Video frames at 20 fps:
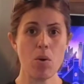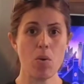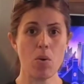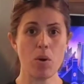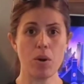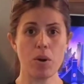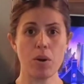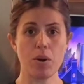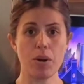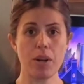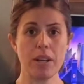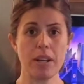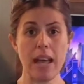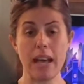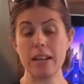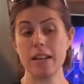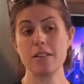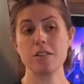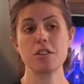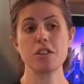or
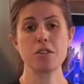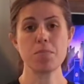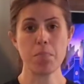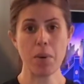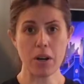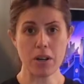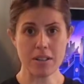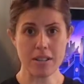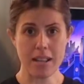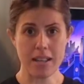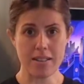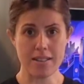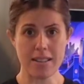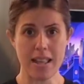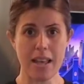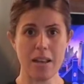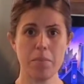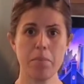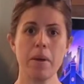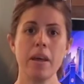not as smart as
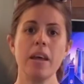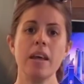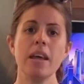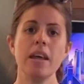them.